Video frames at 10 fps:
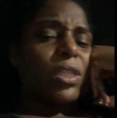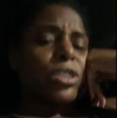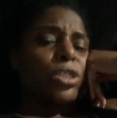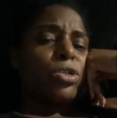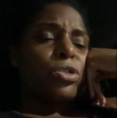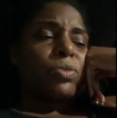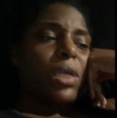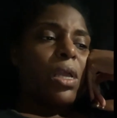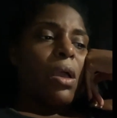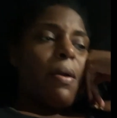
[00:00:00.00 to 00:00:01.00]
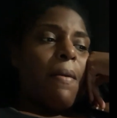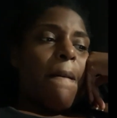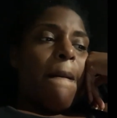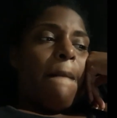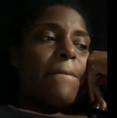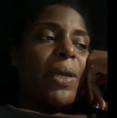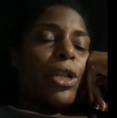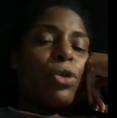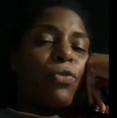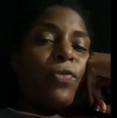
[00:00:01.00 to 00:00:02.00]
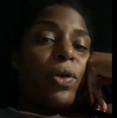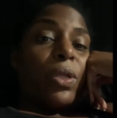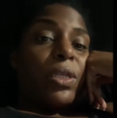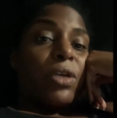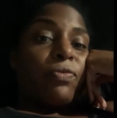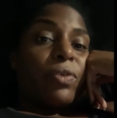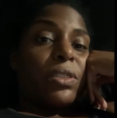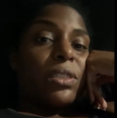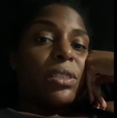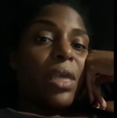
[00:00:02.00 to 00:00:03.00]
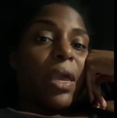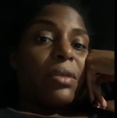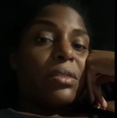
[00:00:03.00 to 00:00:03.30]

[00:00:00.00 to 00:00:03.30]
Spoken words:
surgery, but I don't feel a difference yet.